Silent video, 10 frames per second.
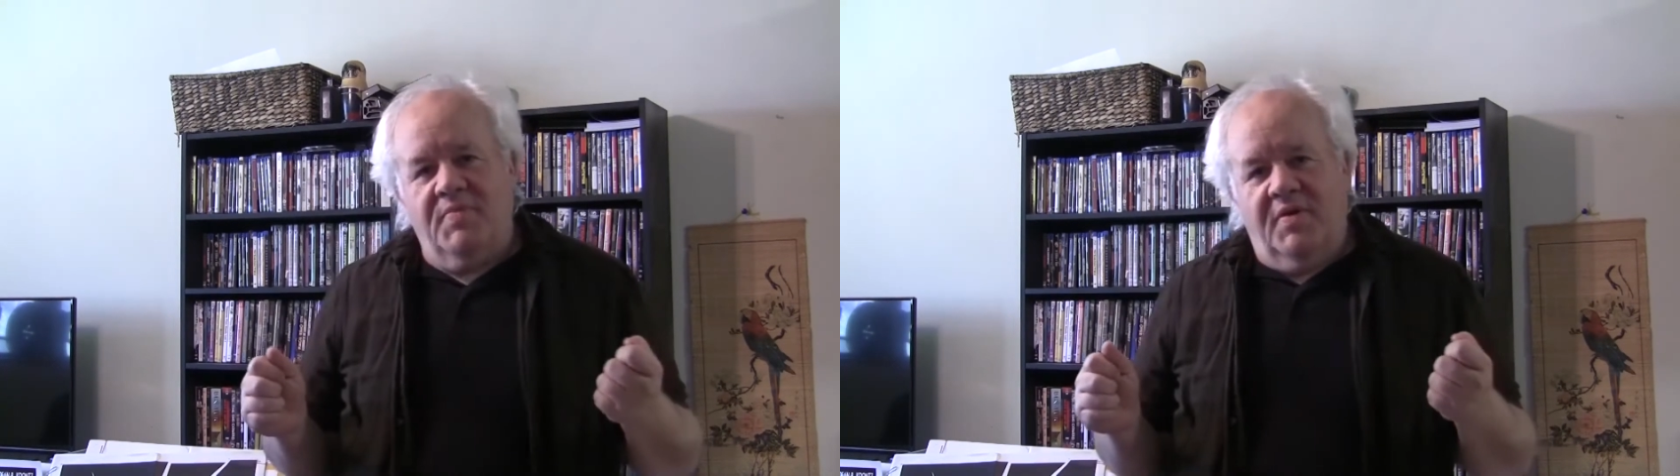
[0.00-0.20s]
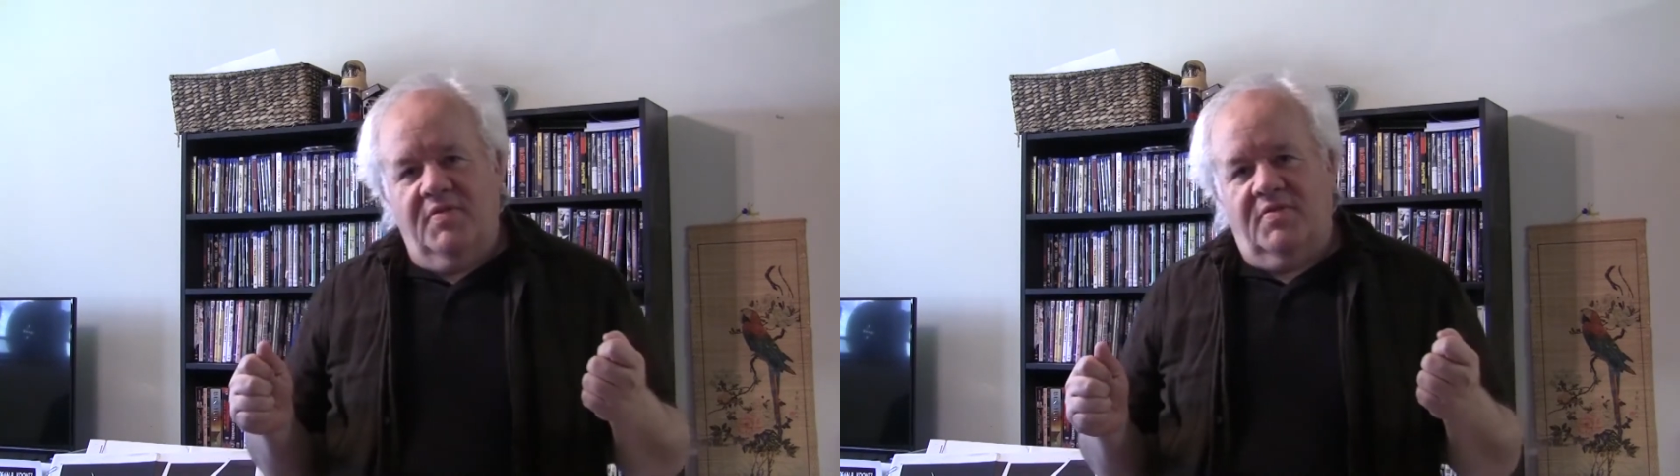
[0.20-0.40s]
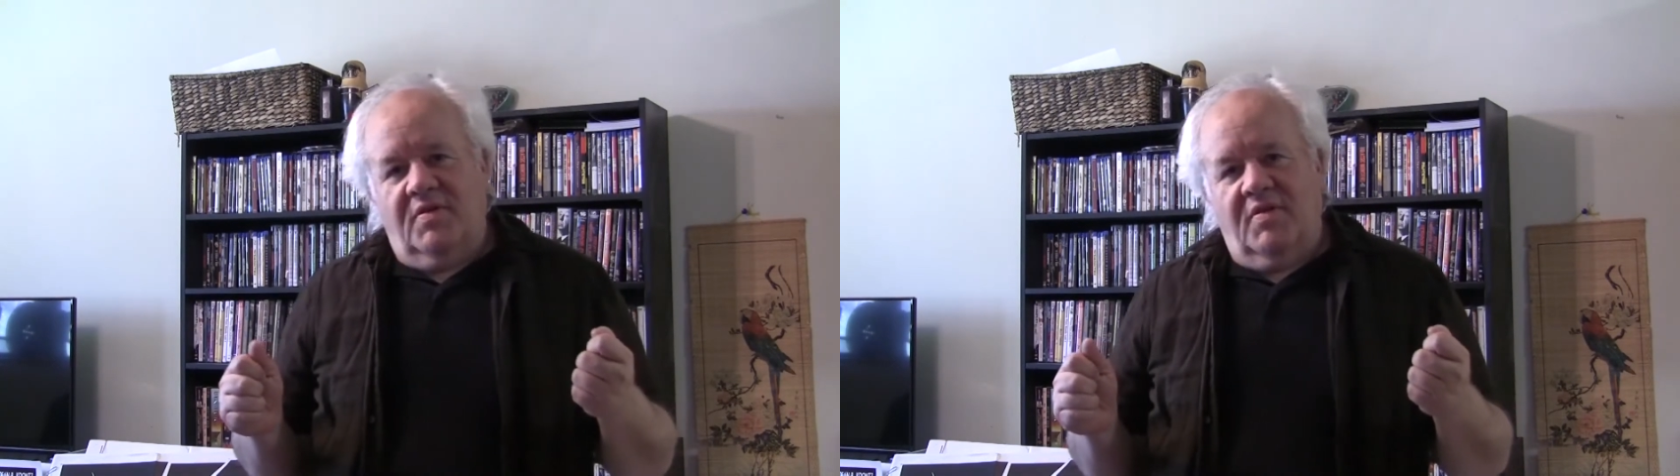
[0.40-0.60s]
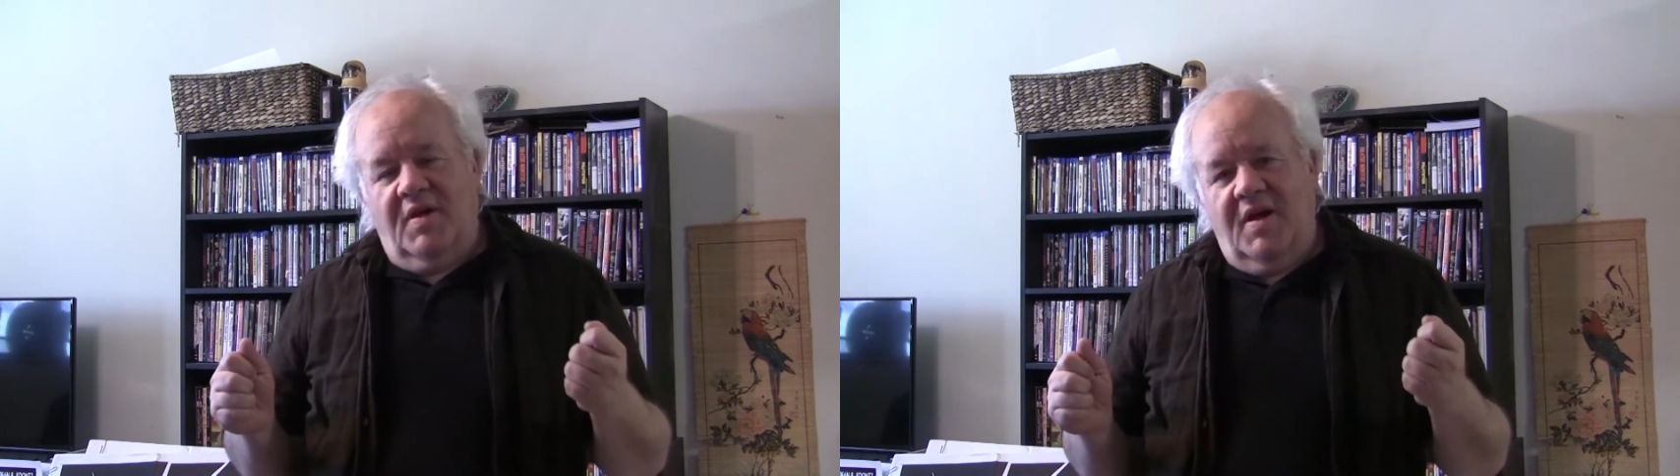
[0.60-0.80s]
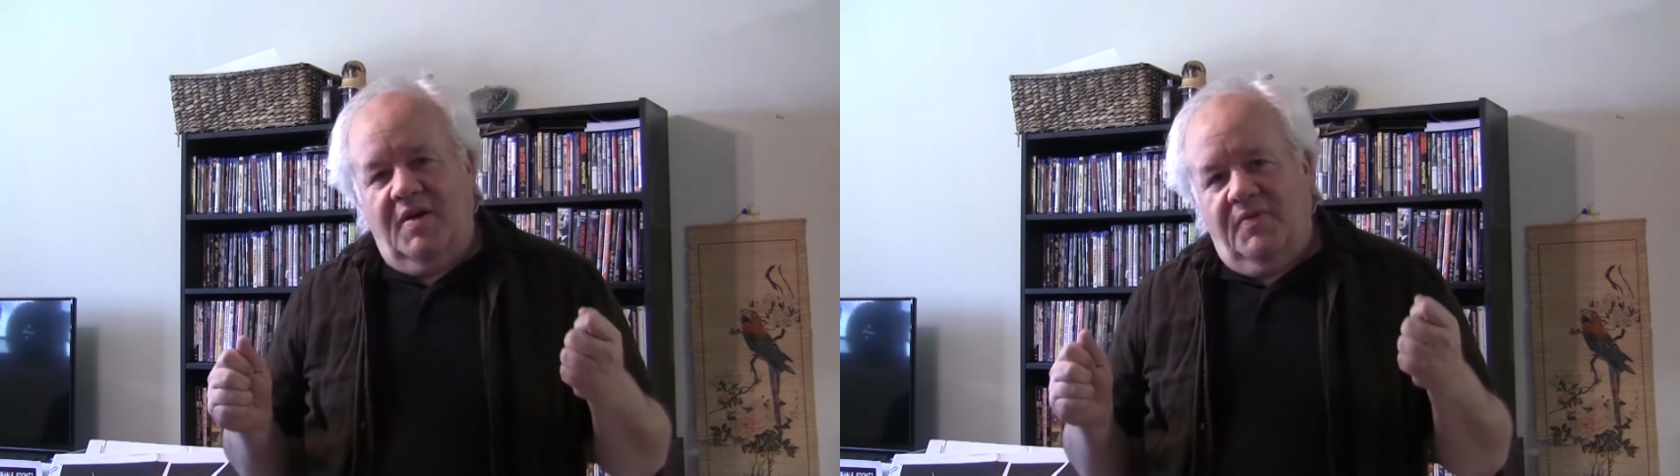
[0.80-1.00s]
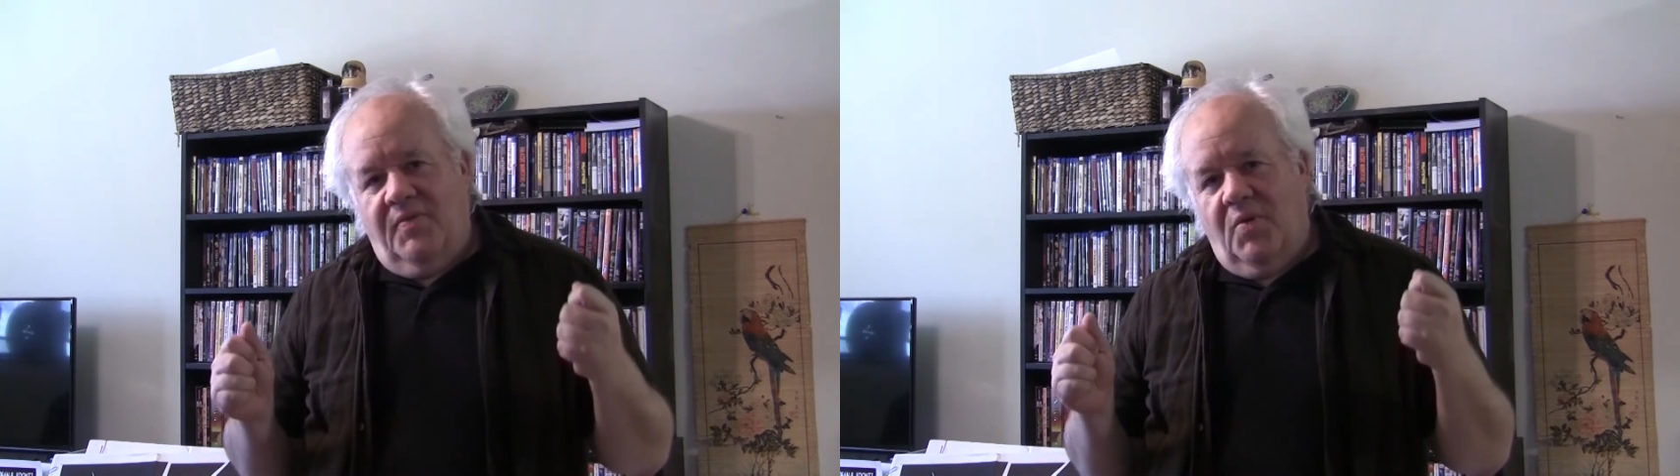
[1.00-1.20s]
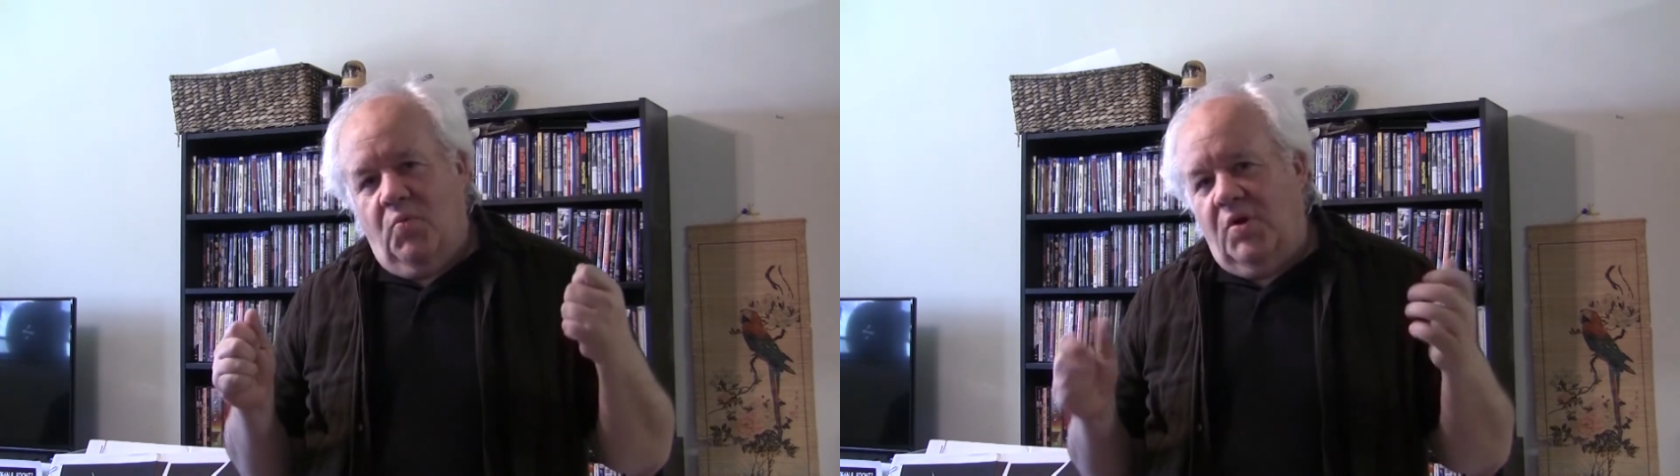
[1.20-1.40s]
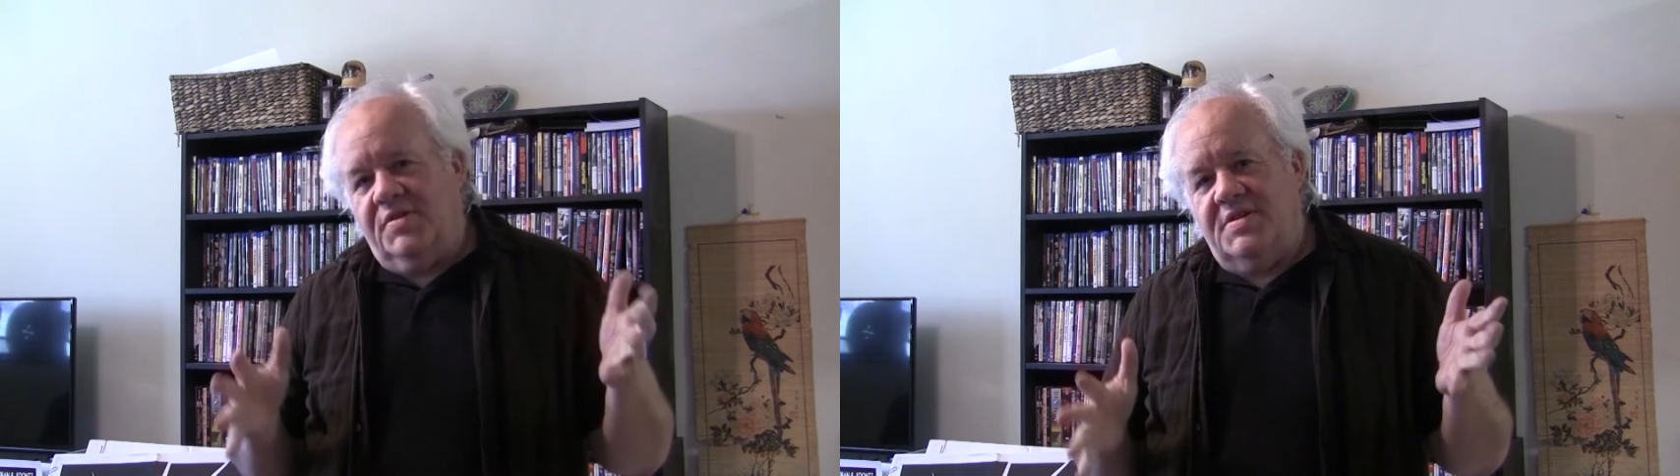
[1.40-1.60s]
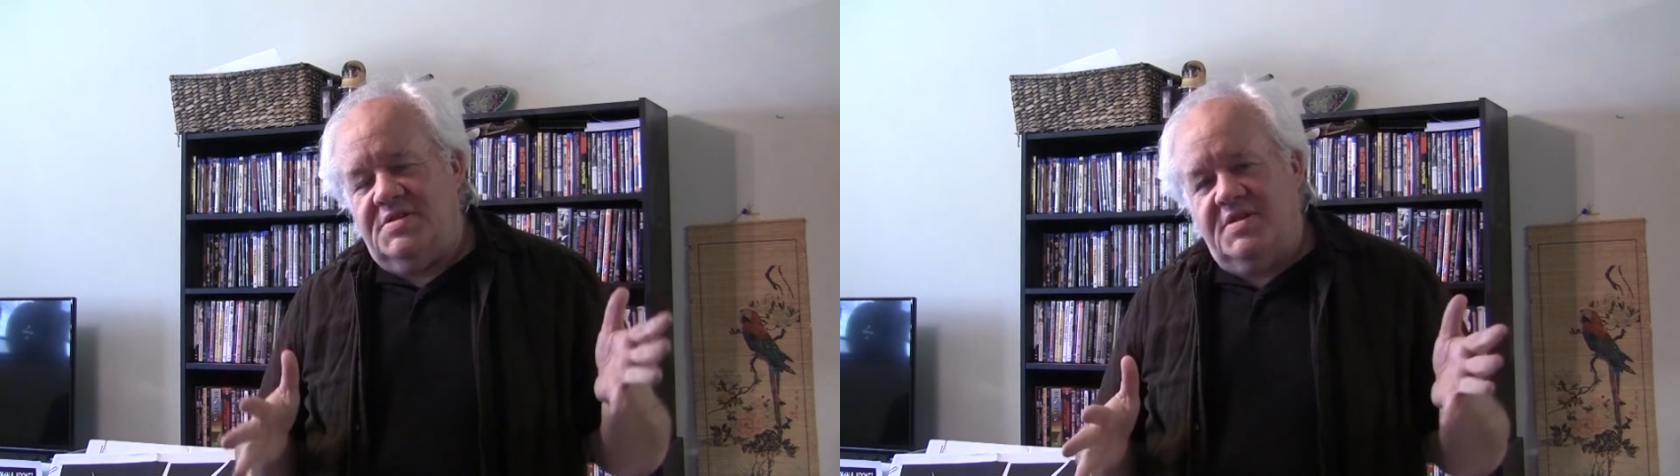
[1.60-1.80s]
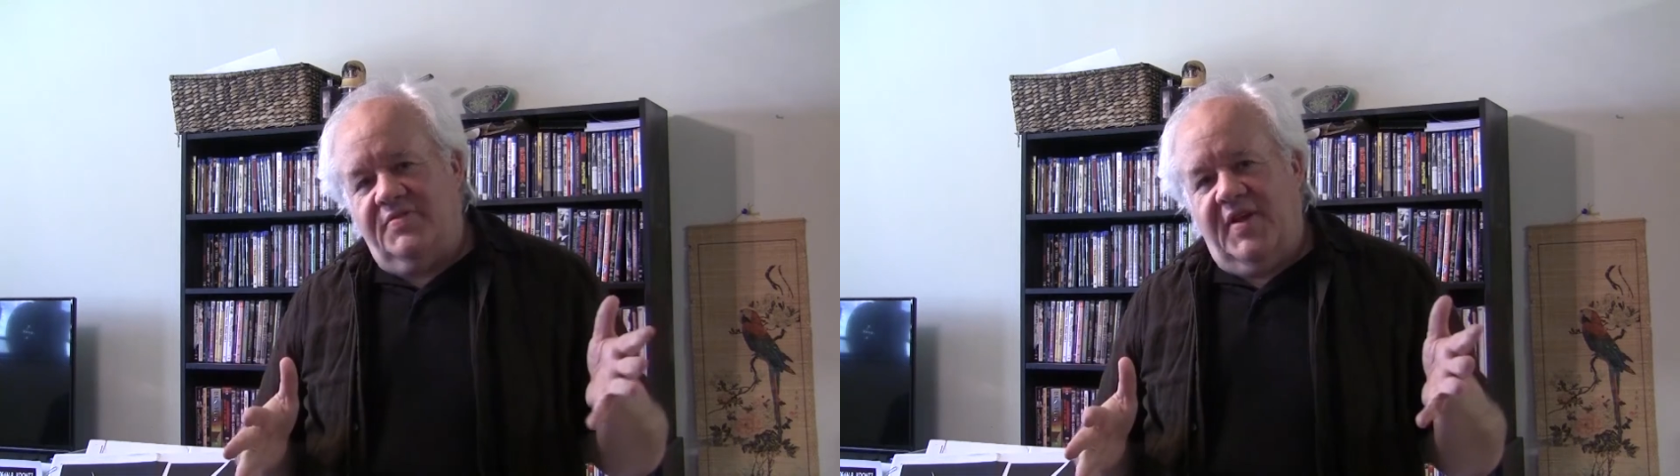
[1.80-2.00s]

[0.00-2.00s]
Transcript: poster for Walt Disney's